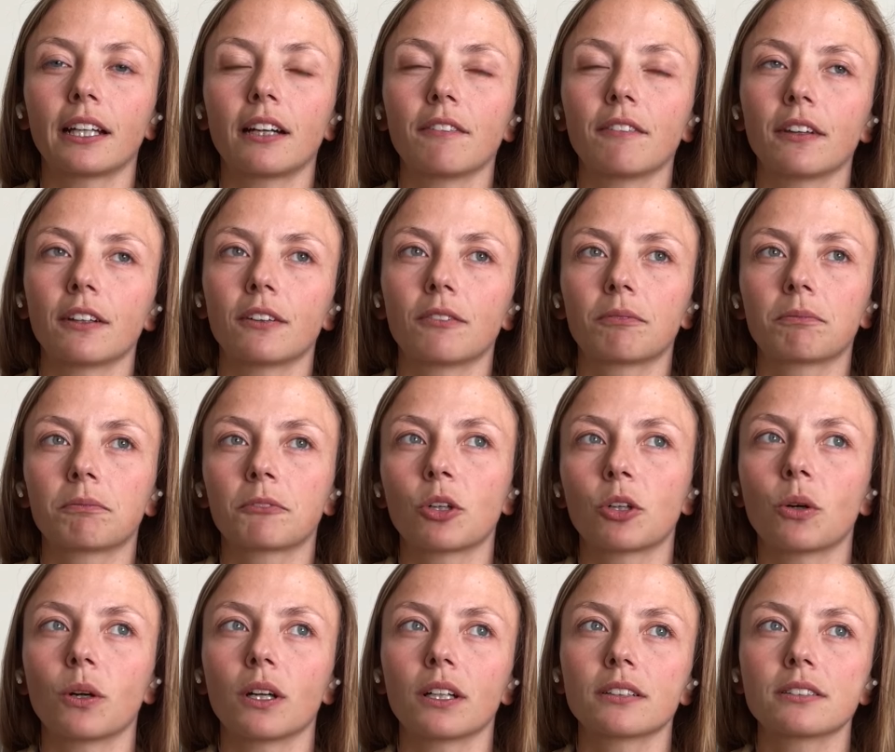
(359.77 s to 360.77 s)
like of the
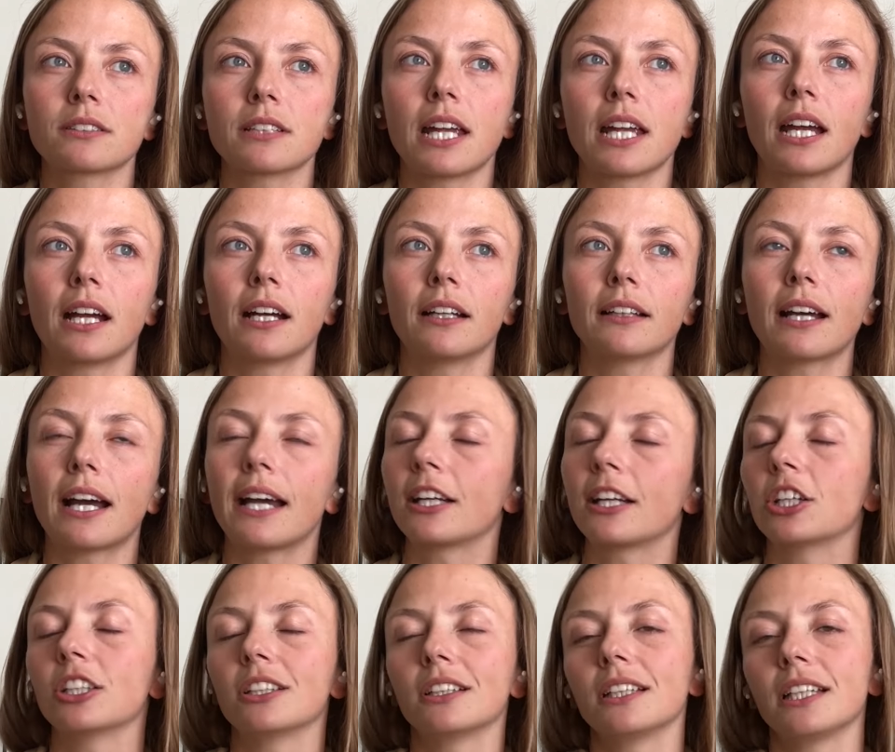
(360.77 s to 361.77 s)
course, and I
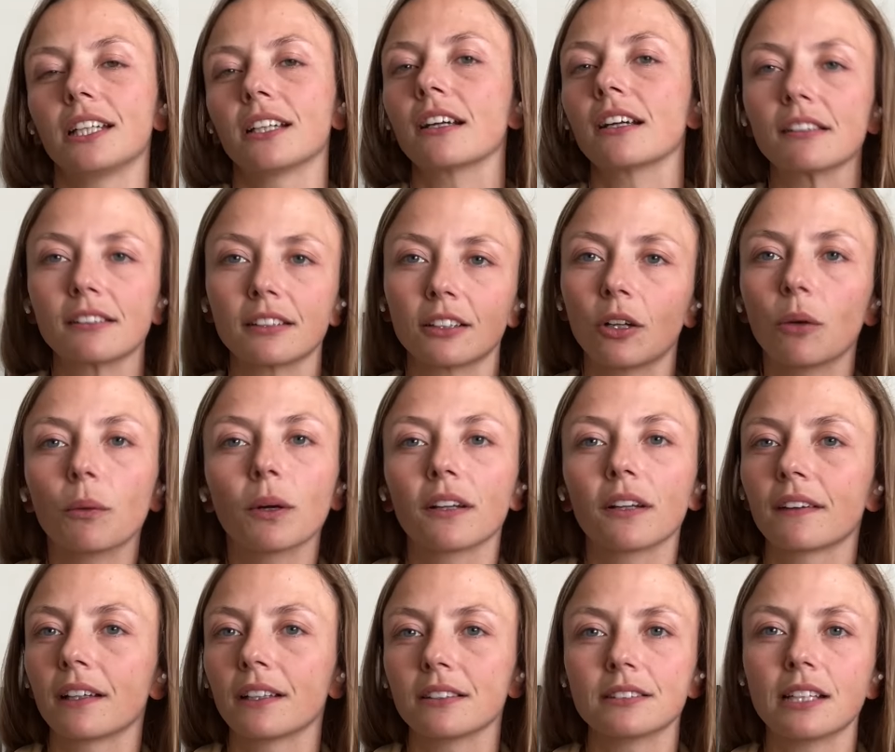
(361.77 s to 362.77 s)
couldn't hear a single
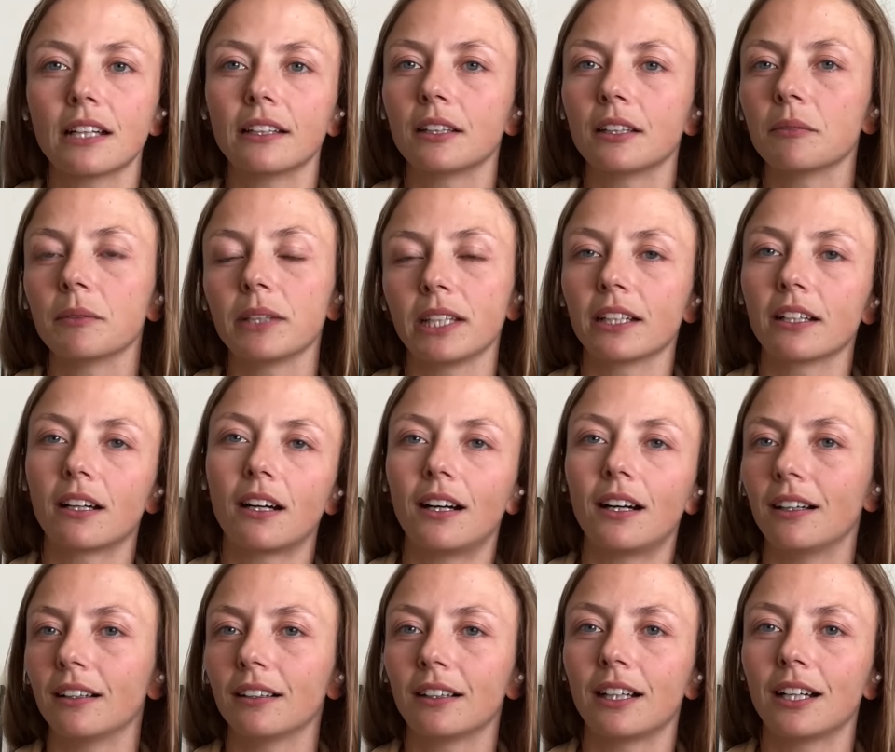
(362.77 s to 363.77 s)
word they said to me at
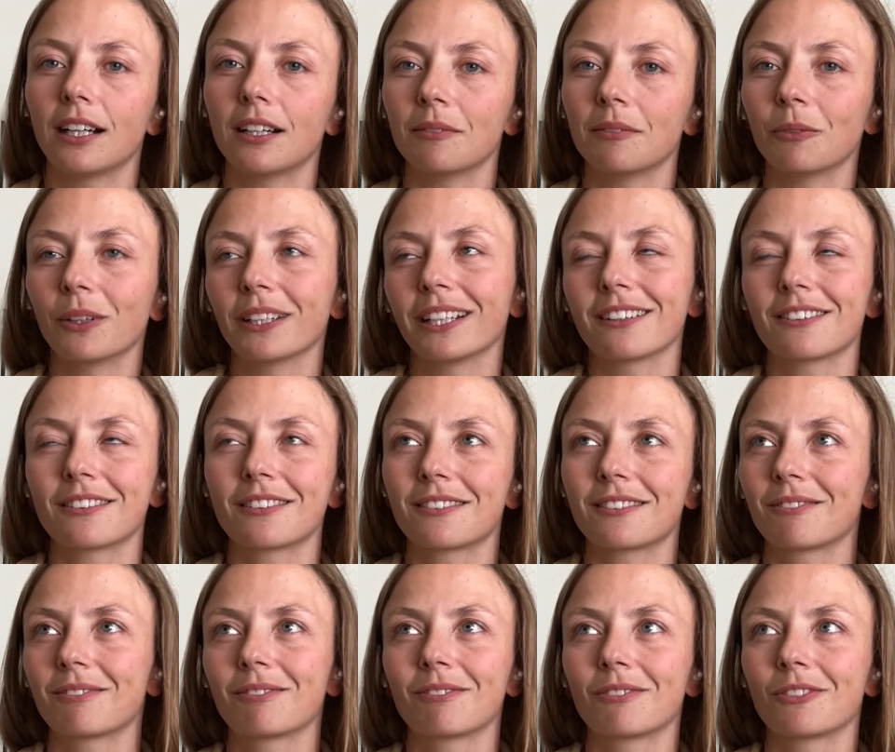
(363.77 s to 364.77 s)
all. Um, when
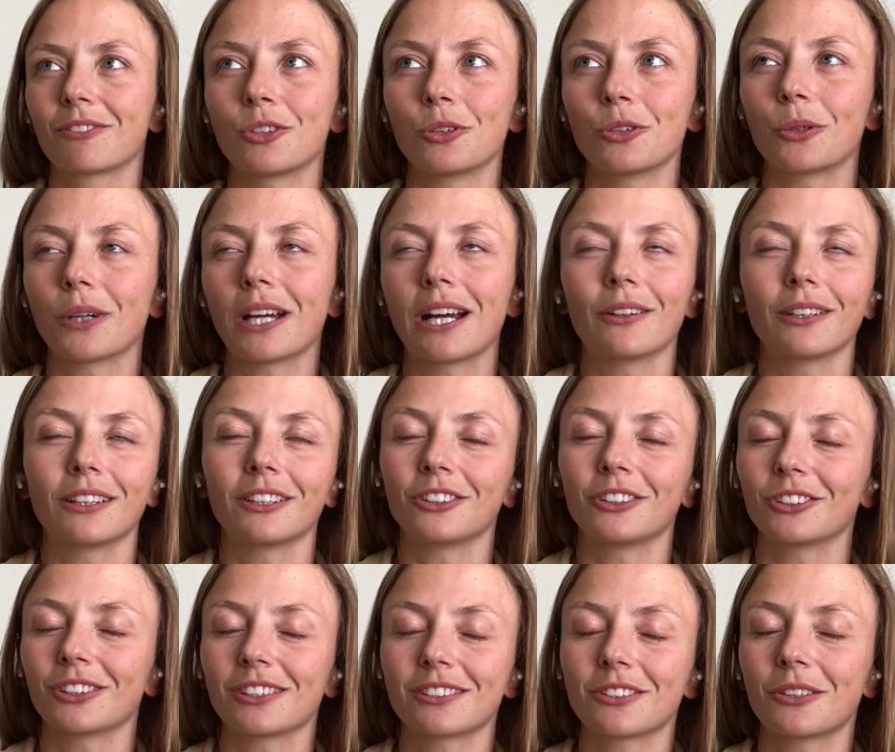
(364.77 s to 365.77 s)
it's too crowded,
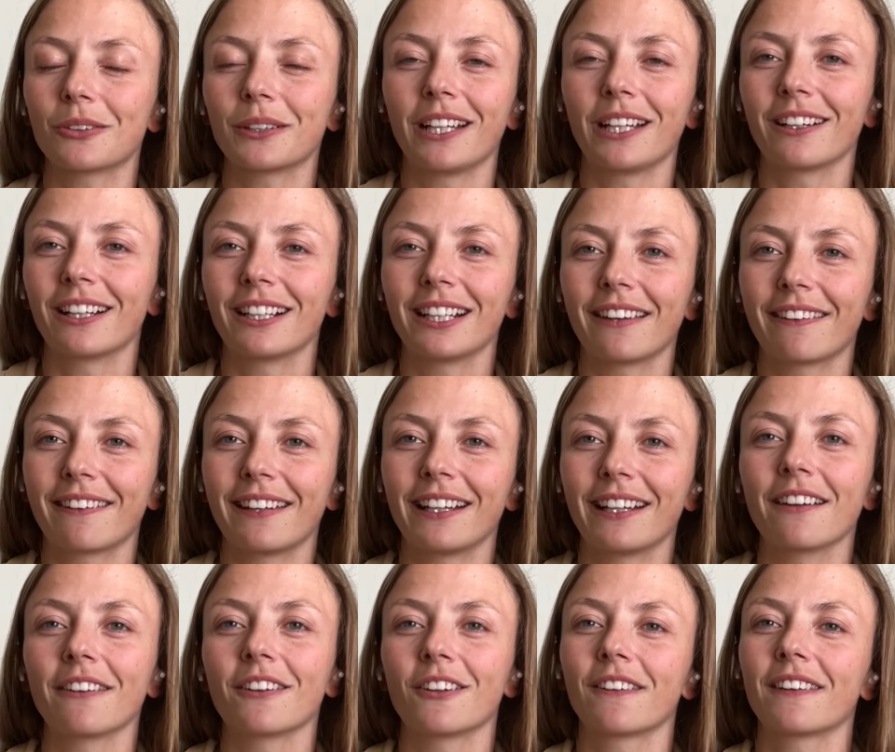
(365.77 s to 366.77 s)
you just don't hear
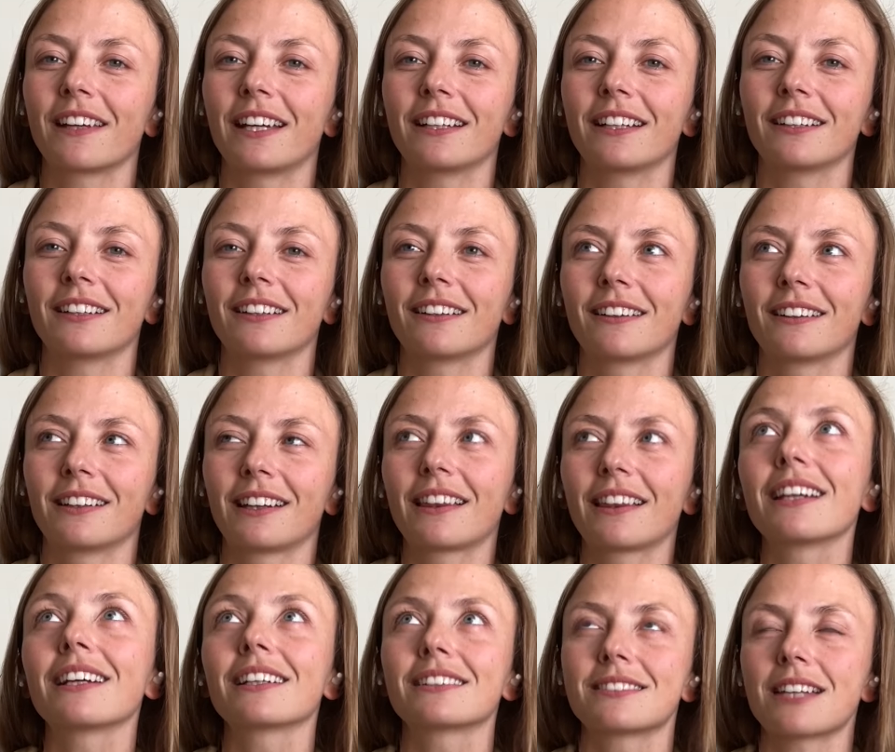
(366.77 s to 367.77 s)
anything other than
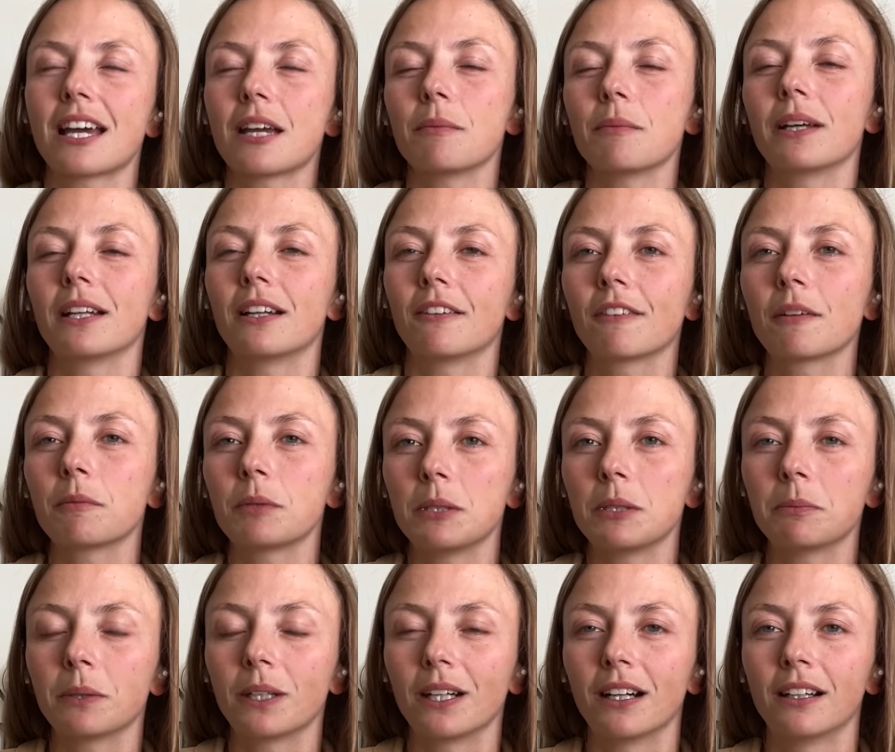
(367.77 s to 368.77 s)
the excitement of the
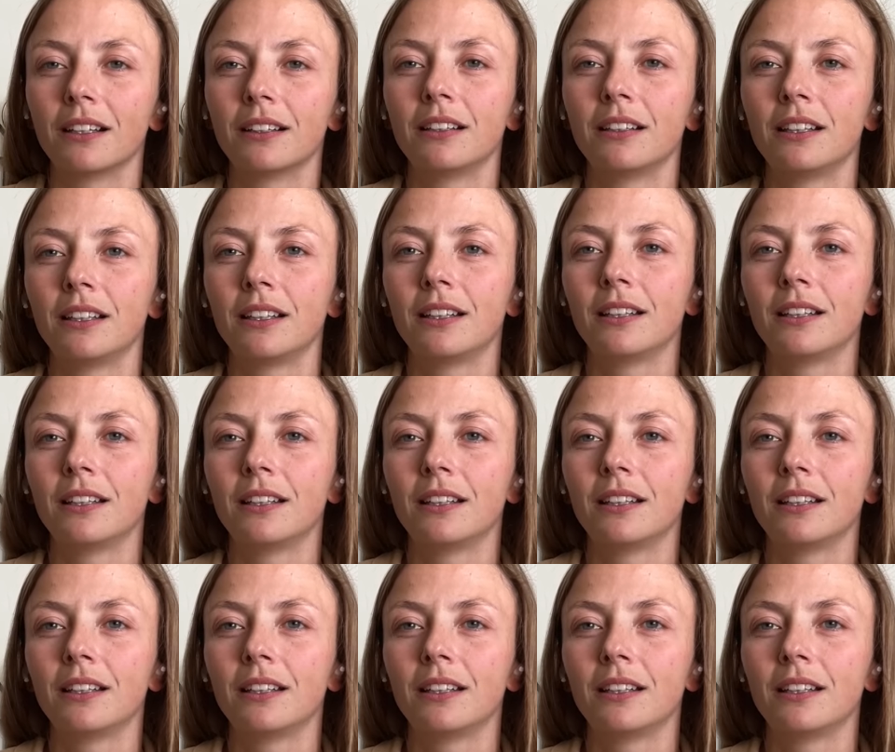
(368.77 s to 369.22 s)
people.